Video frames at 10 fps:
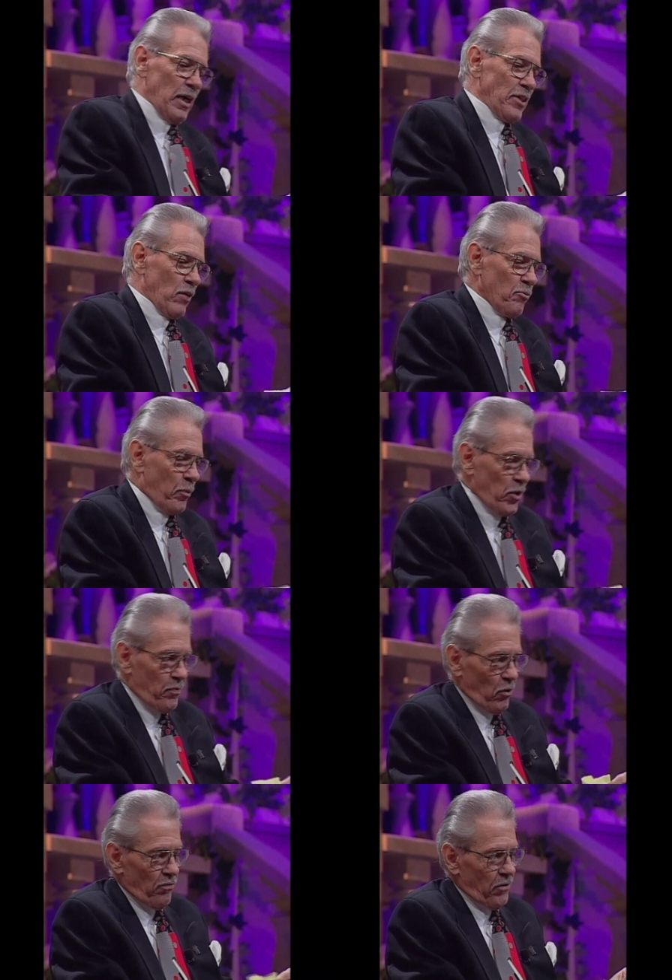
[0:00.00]
I thought it was pretty
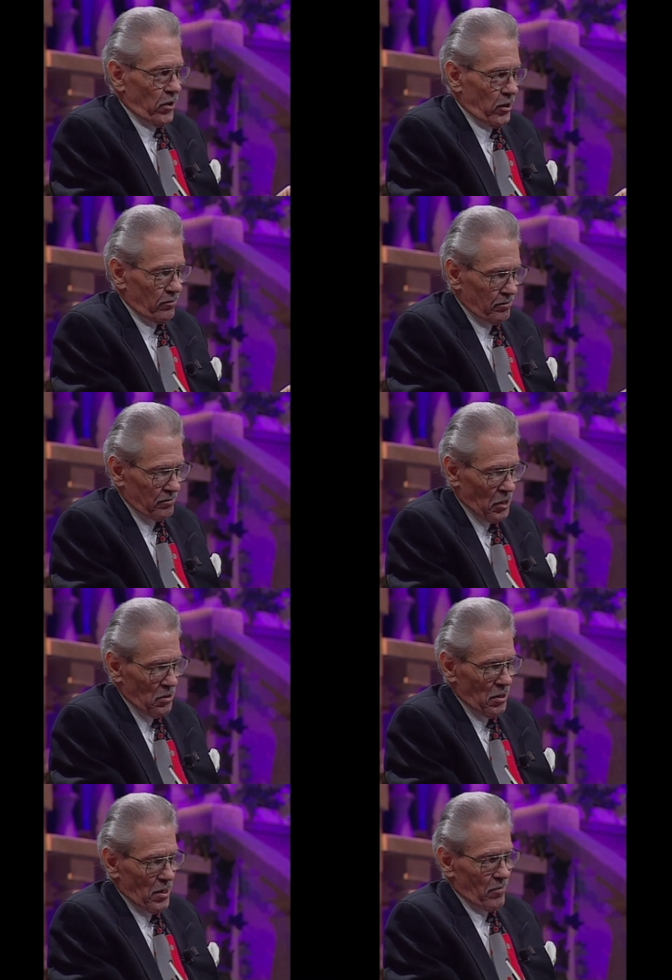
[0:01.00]
profane.
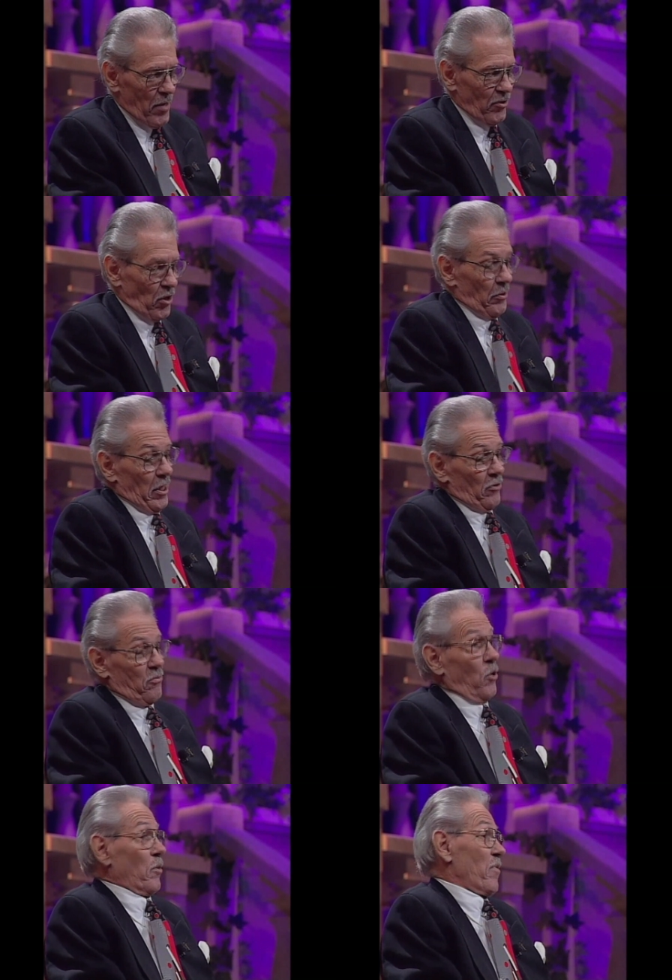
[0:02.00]
Maybe somebody else
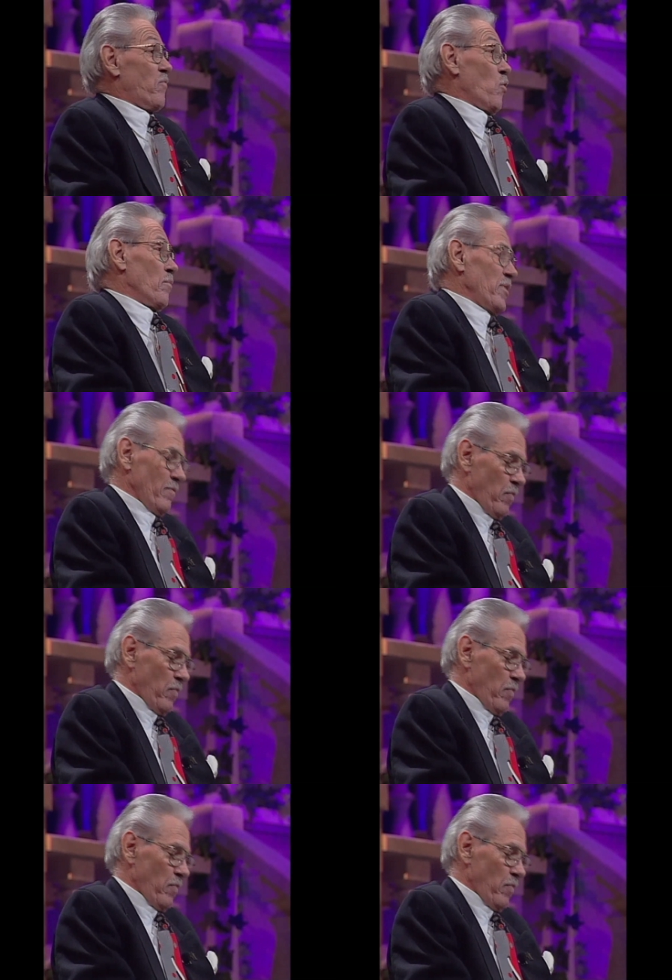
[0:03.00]
wrote it before me.